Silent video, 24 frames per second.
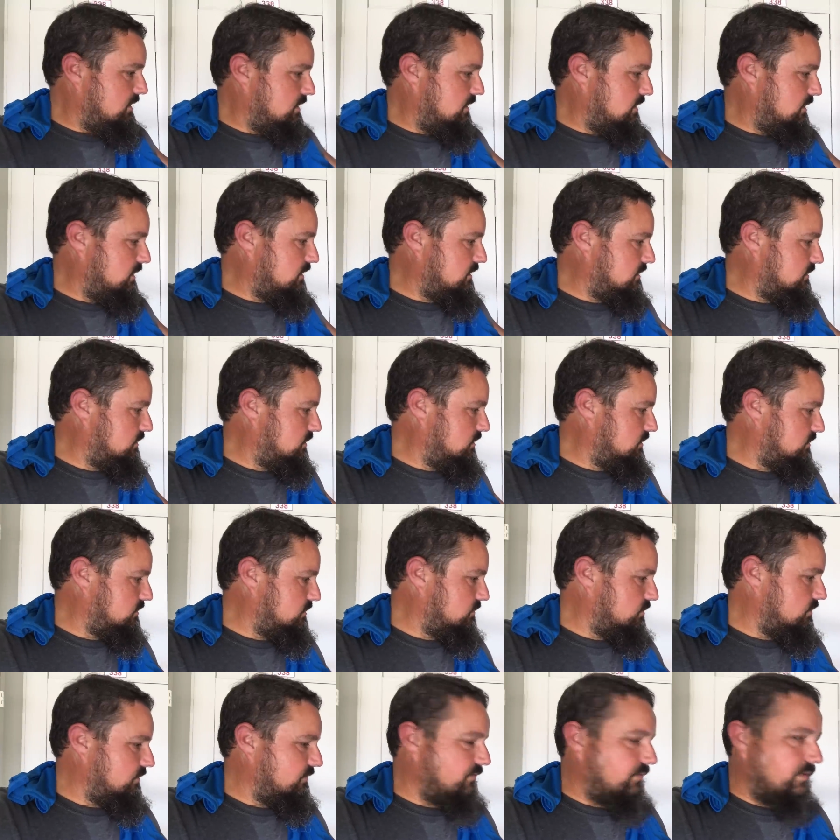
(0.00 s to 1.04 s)
because uh, he knows
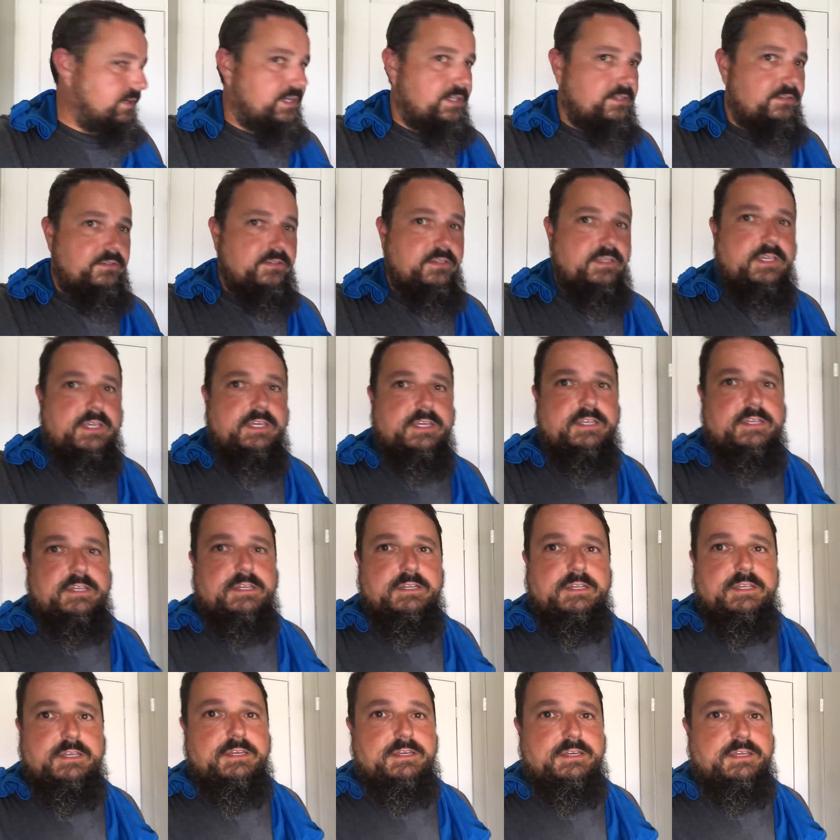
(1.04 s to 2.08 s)
that we're friends,
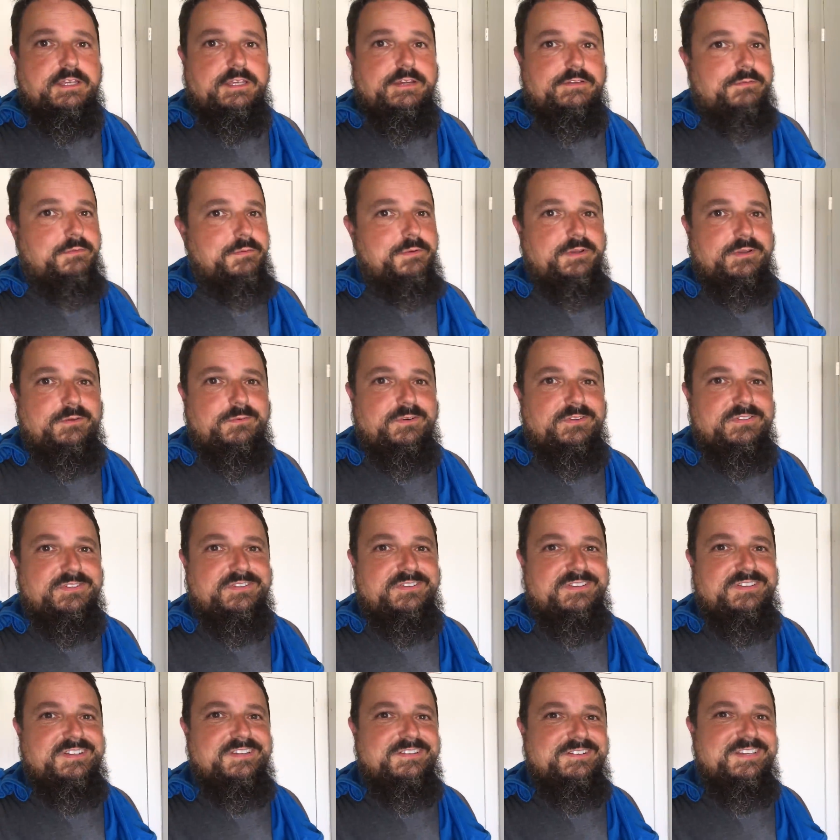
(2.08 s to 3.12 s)
and uh, everybody wants
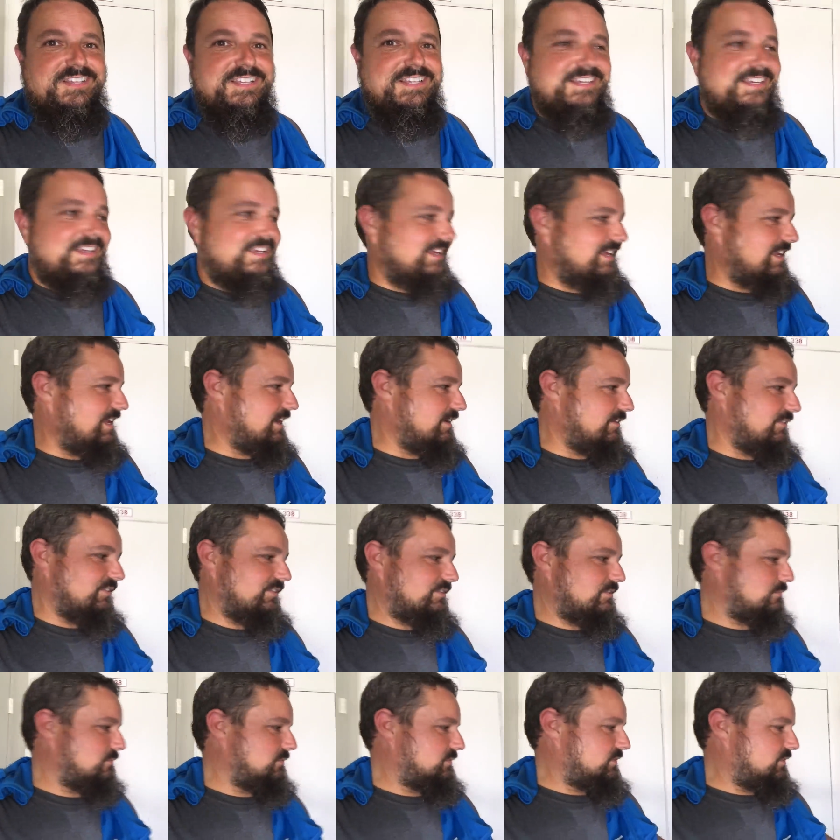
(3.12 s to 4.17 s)
to know how
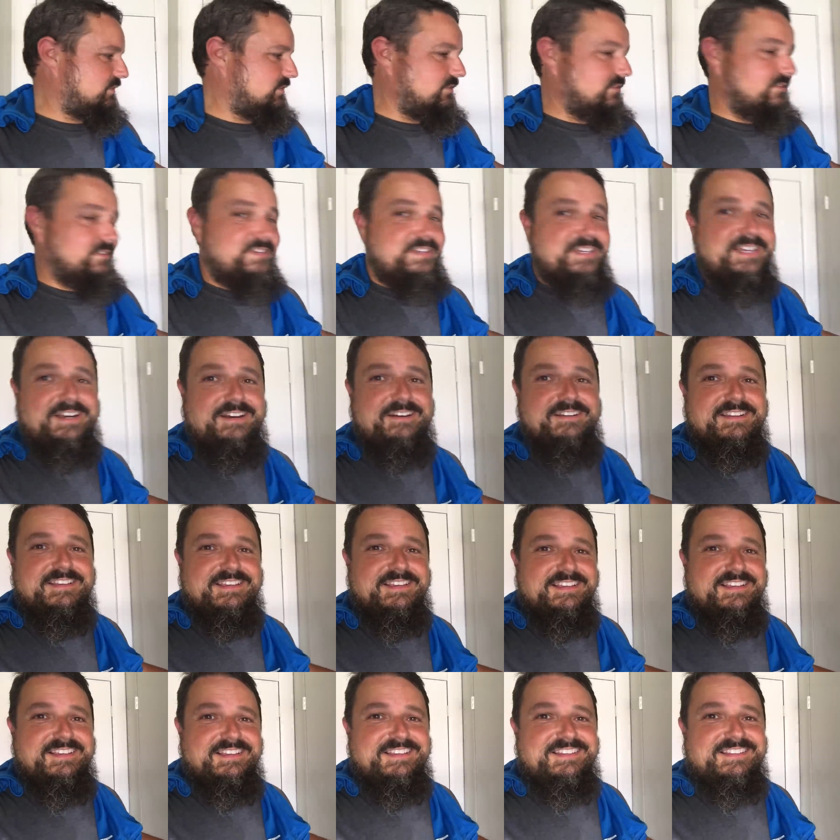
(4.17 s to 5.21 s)
this one turns out.
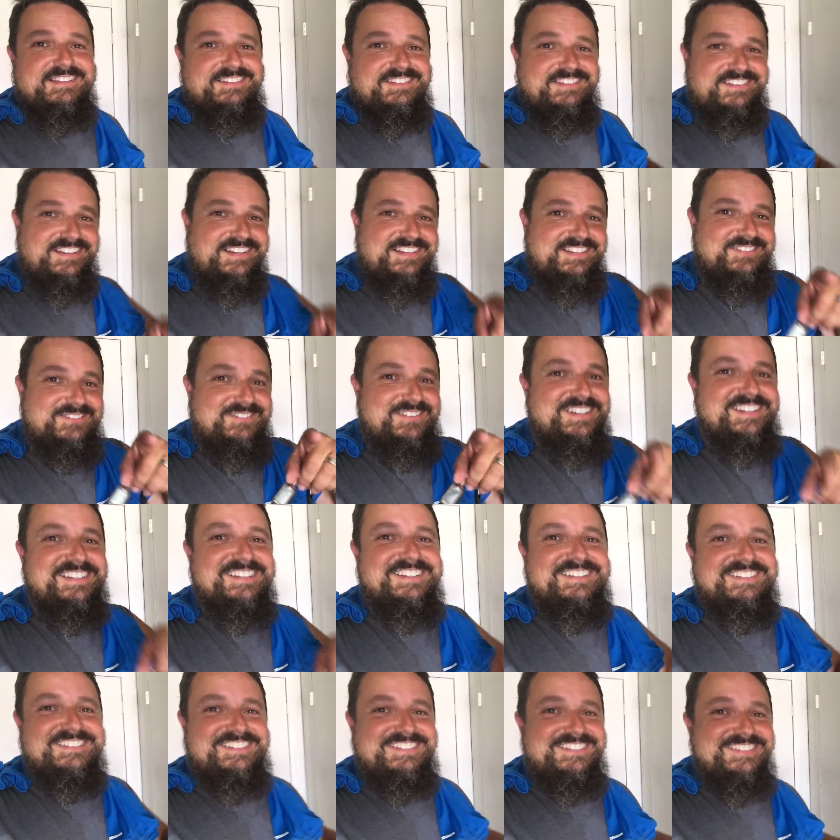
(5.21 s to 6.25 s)
You guys want to
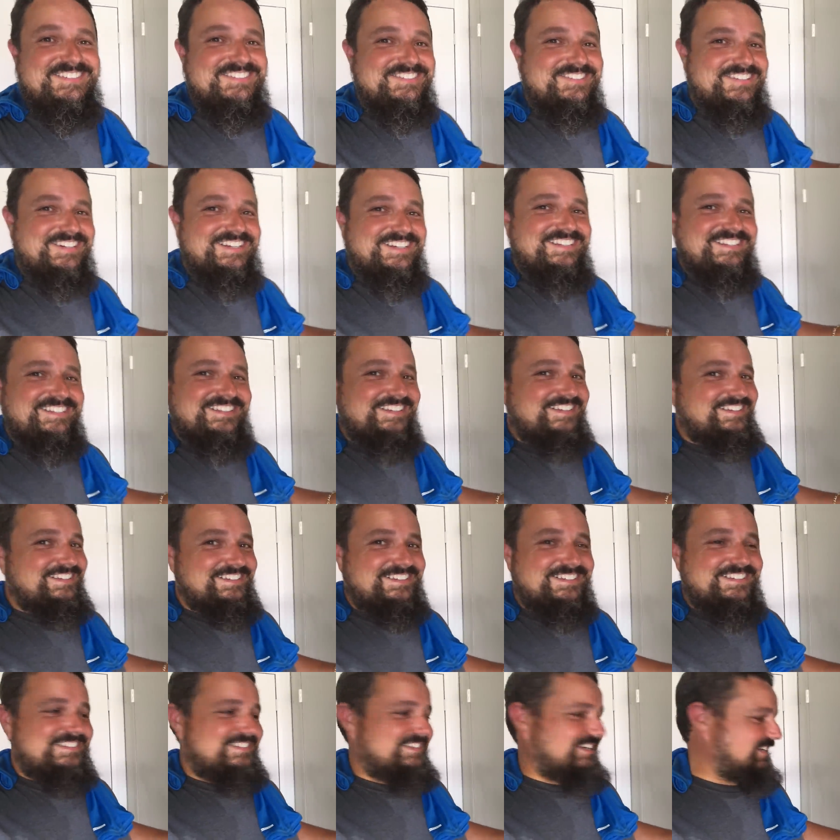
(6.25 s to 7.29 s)
know too, right?
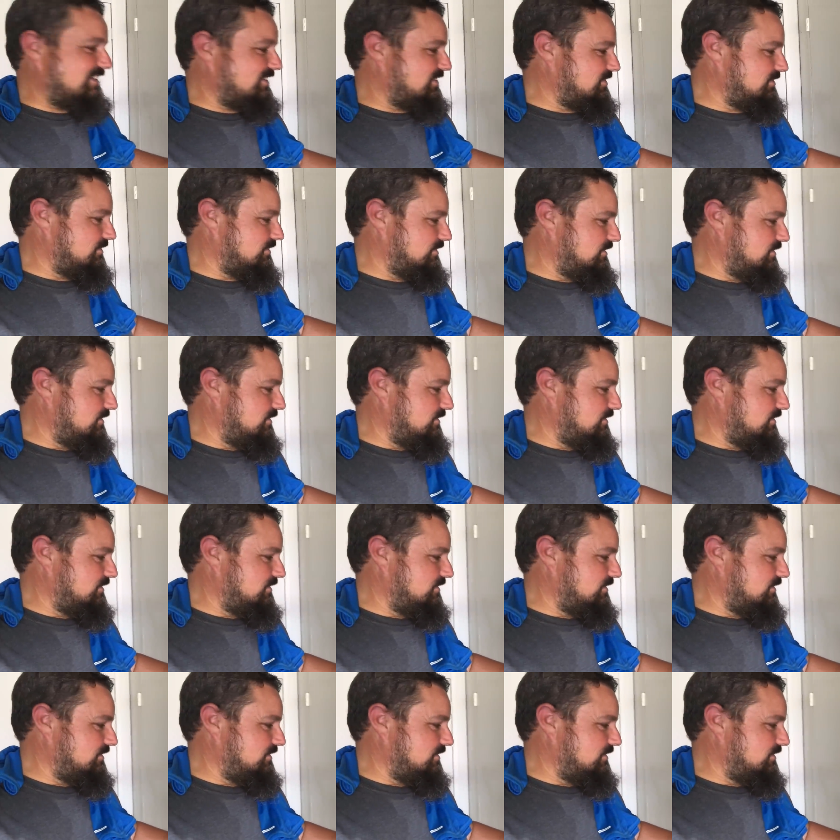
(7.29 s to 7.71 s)
Because I sure